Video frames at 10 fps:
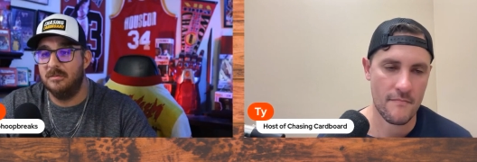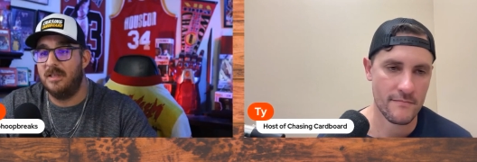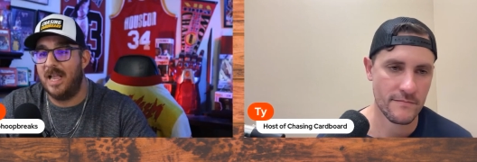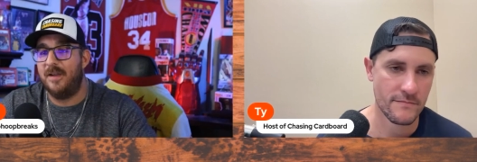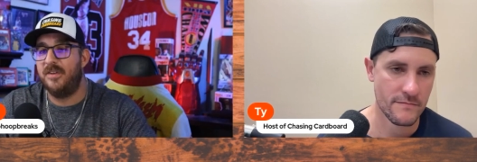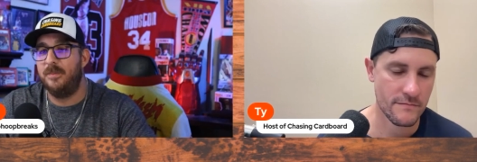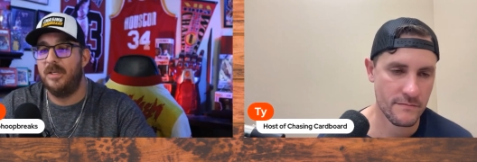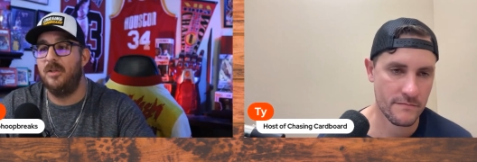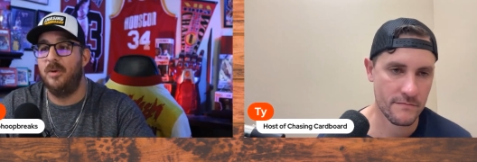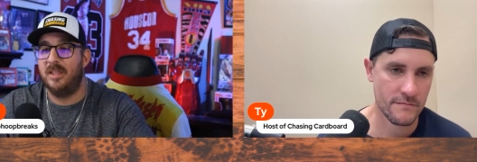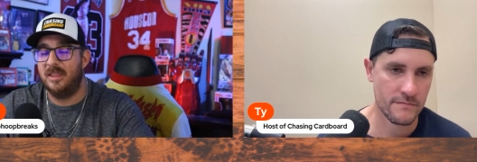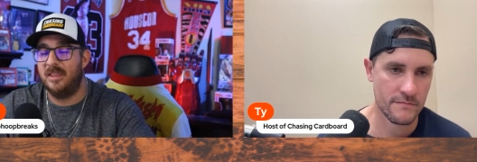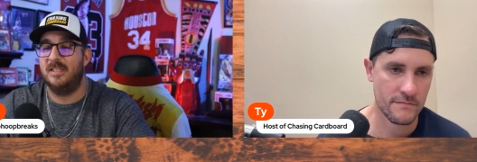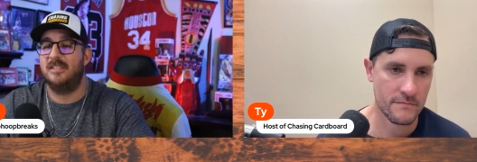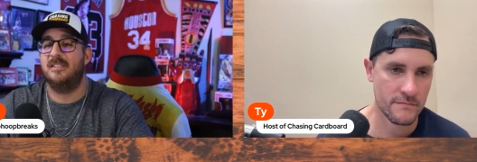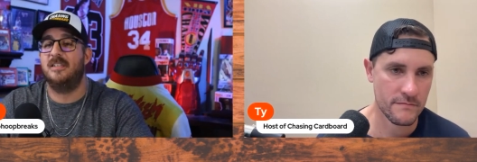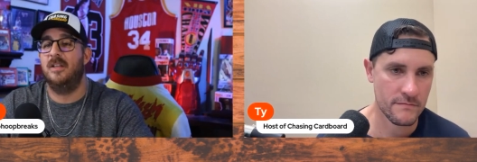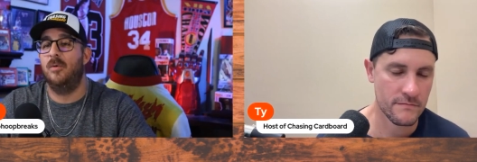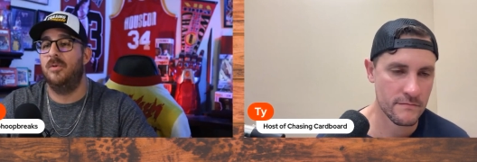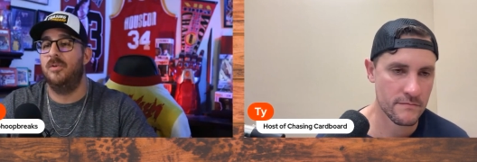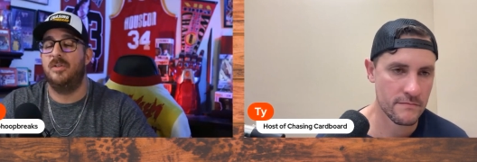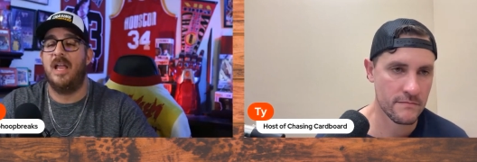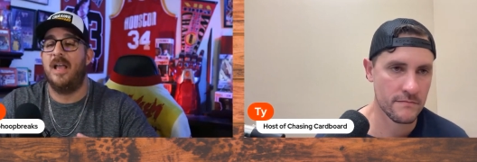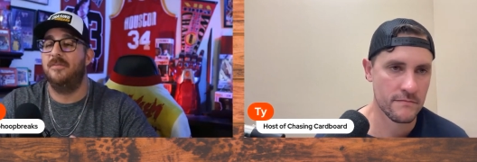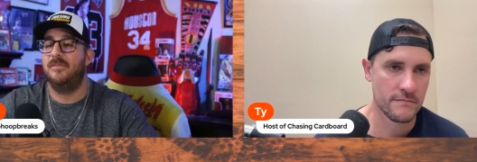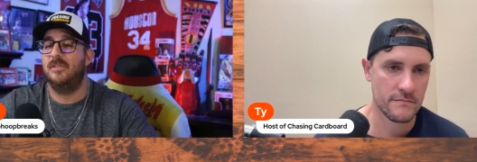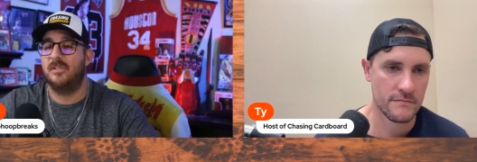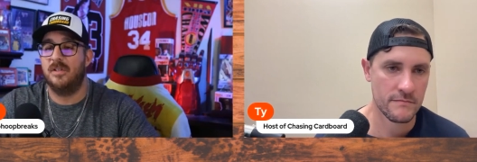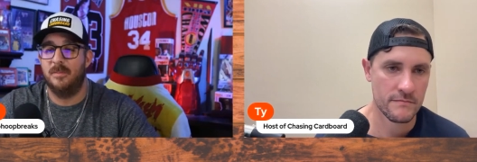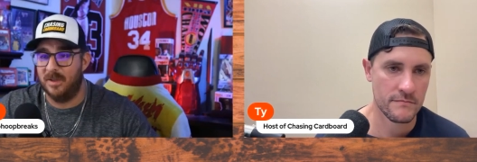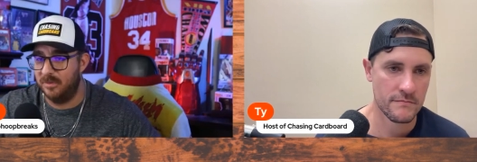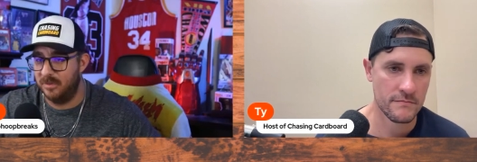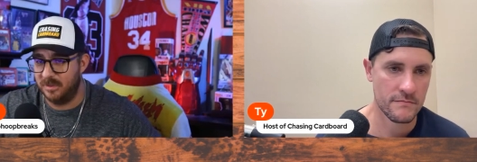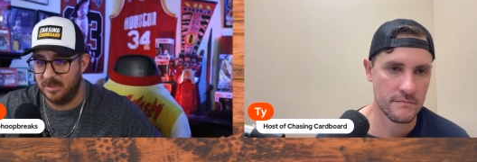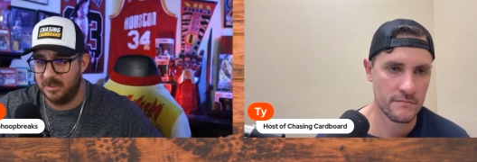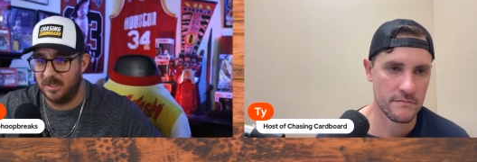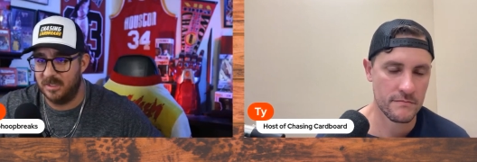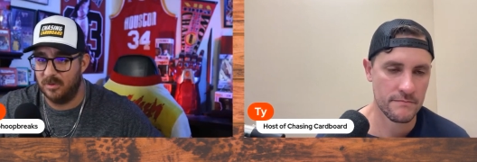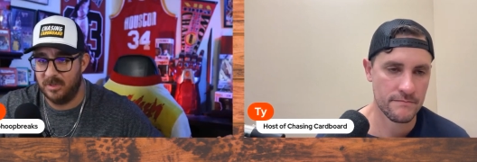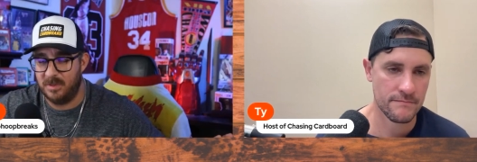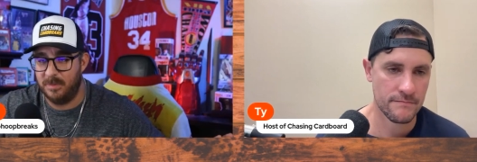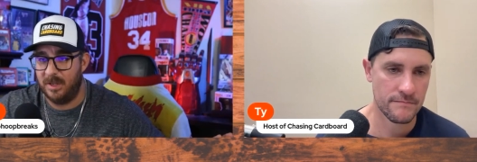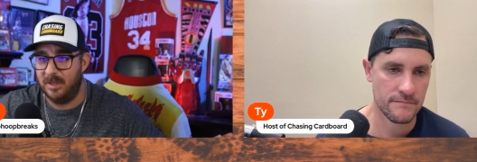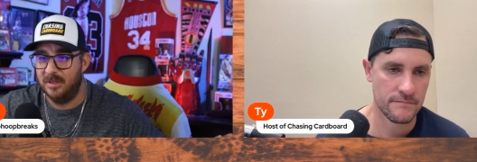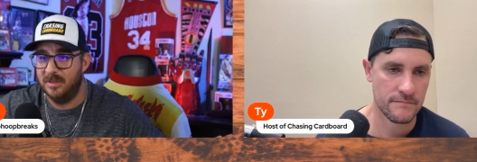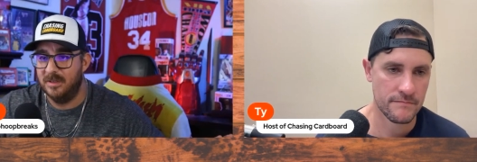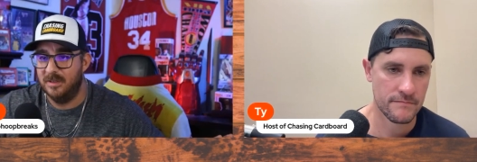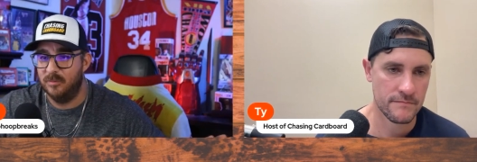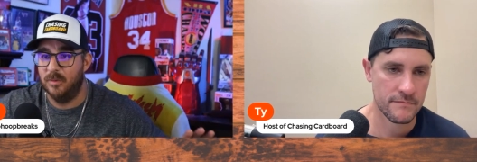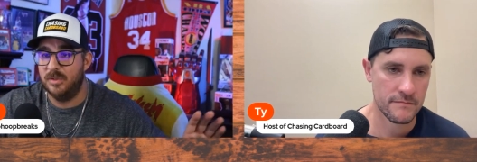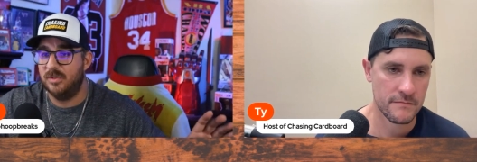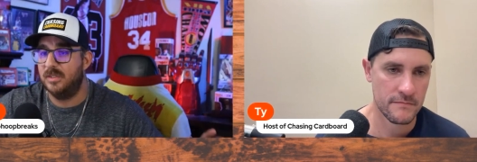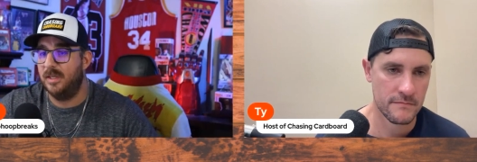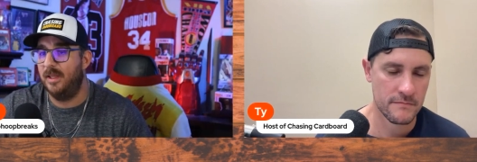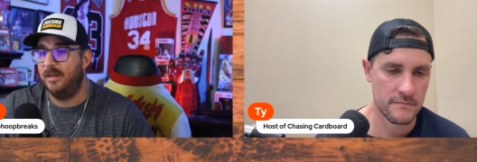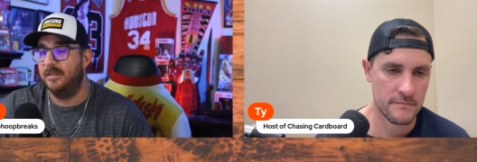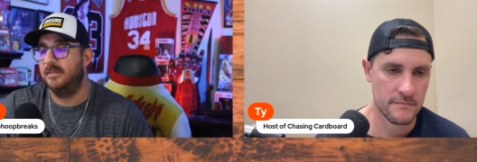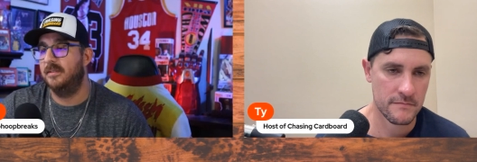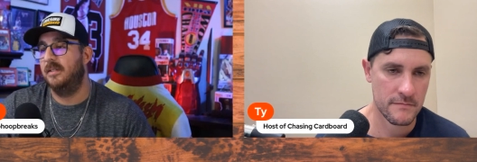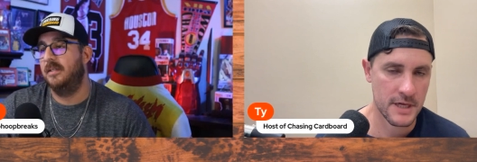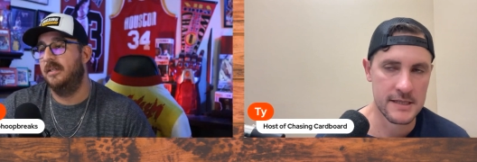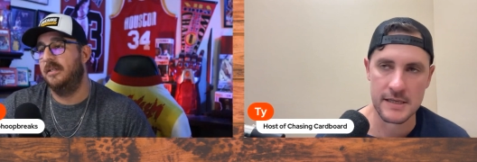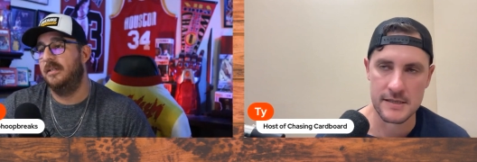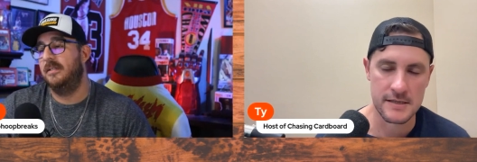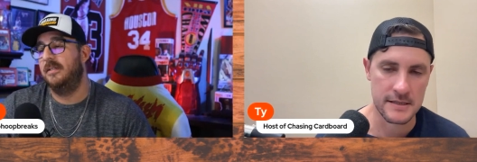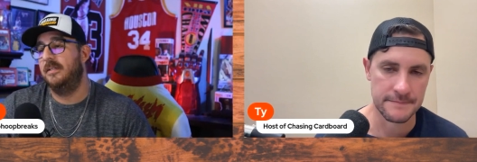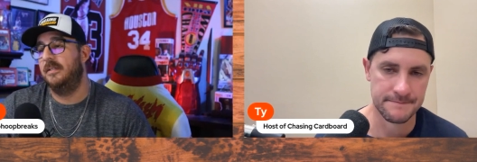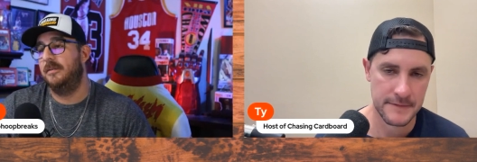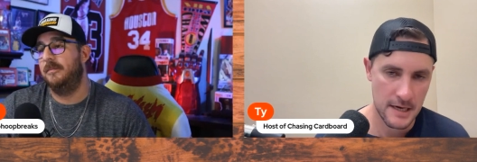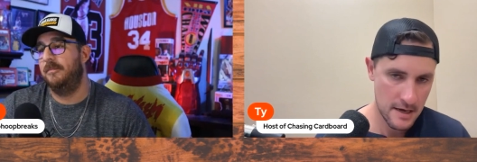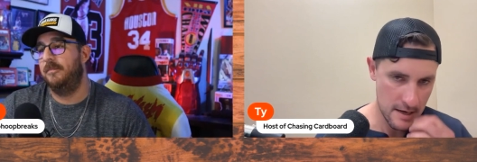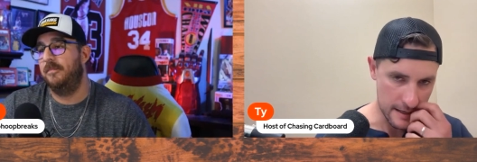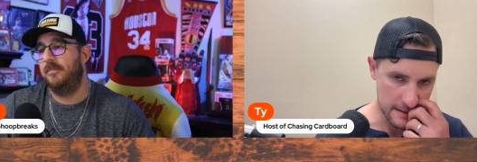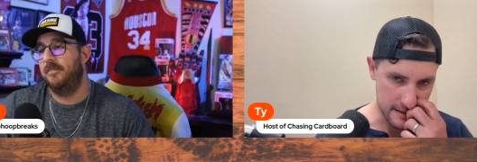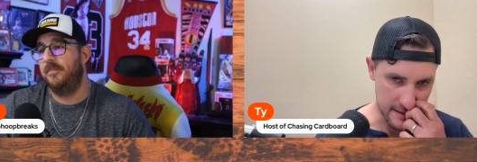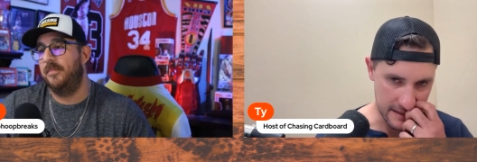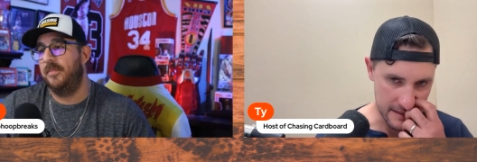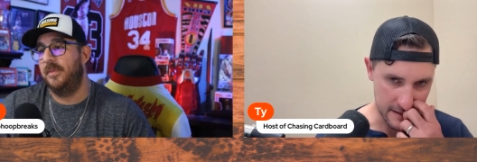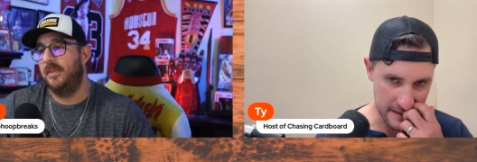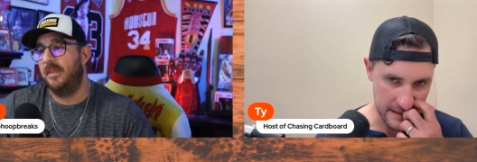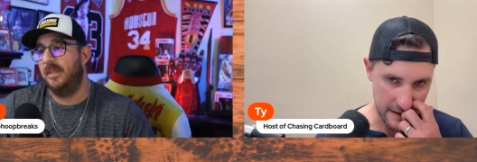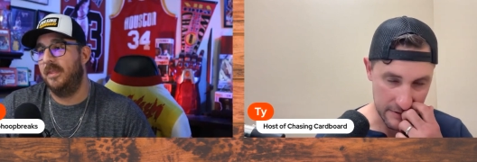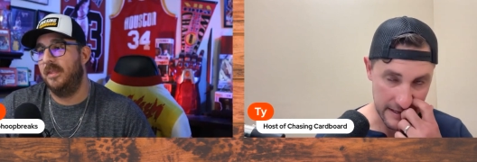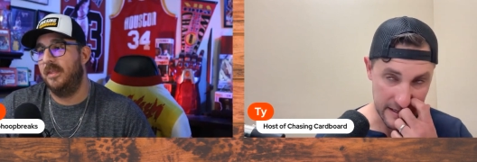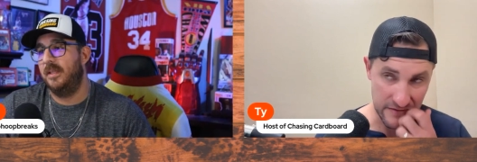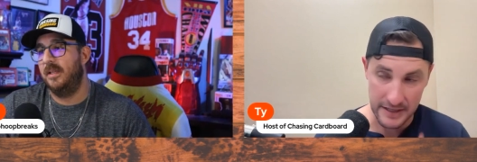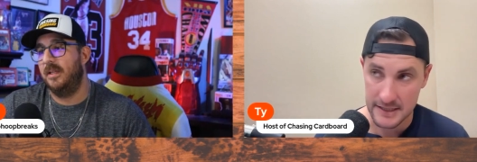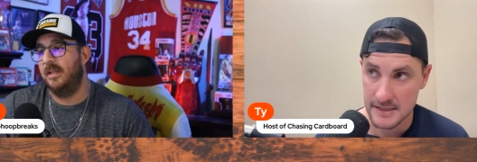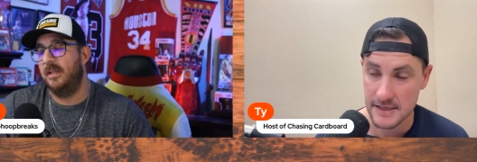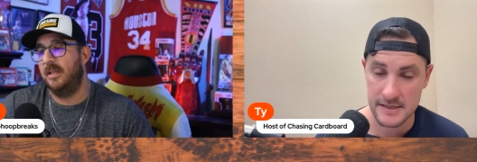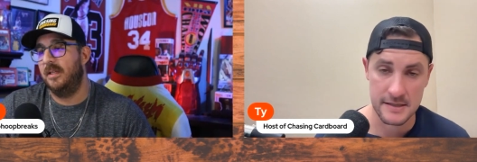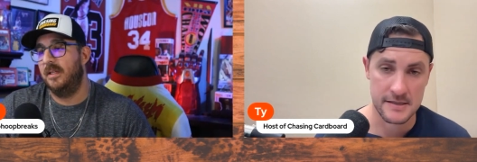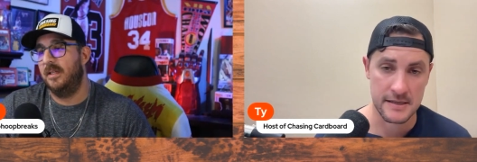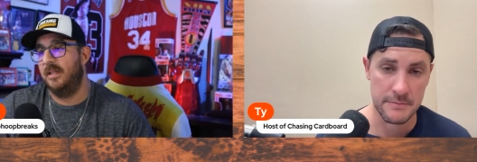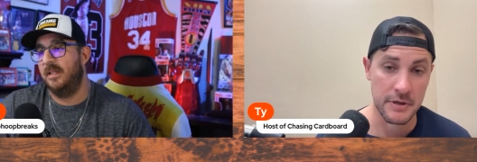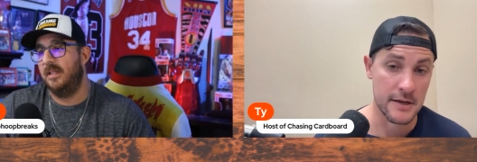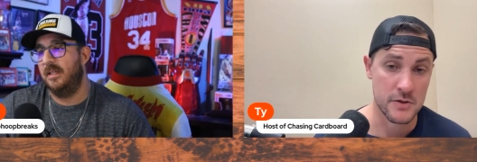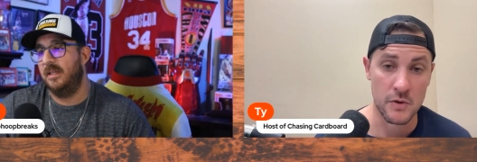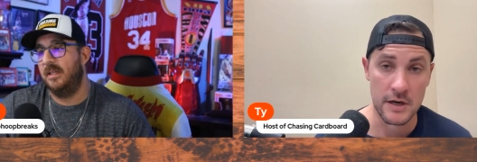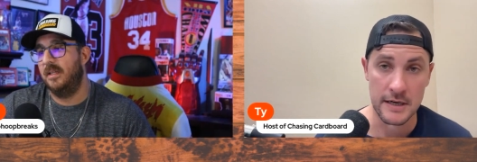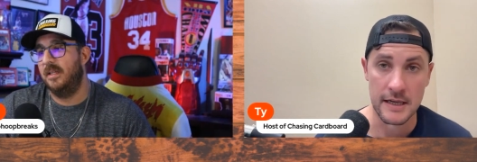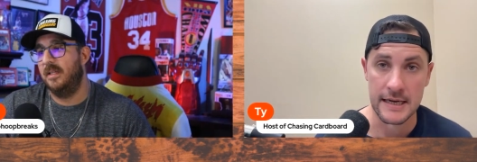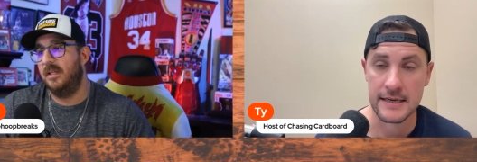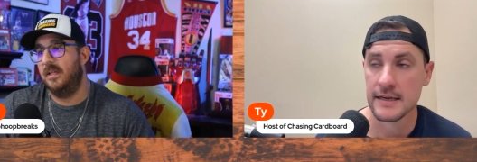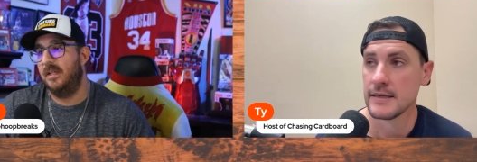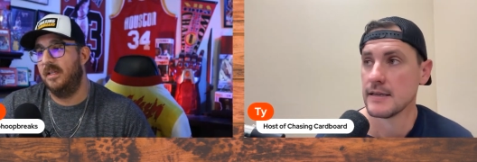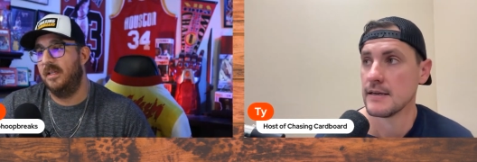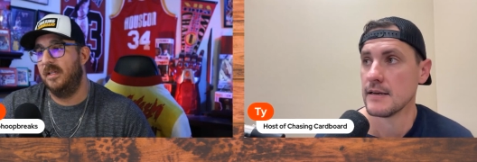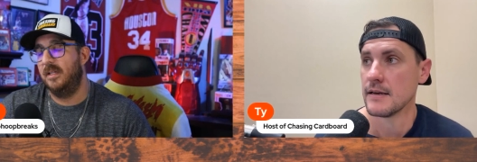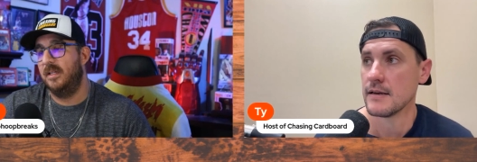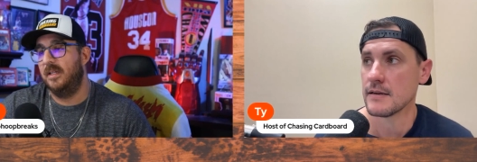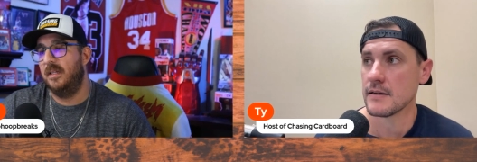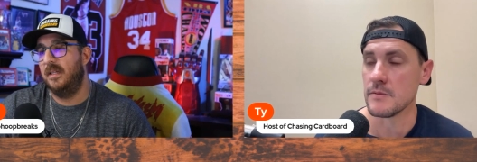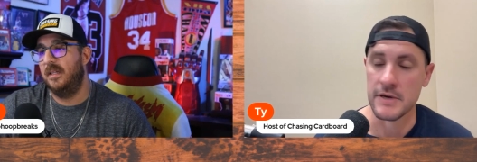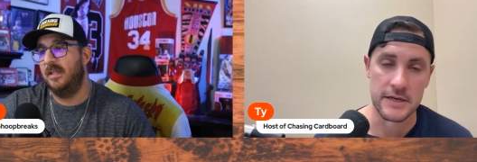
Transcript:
Speaker 1: have to be doing this in order to have some level of success on ebay what would you say that is
Speaker 2: consistency it's consistency and i would think of it consistency plus one like commit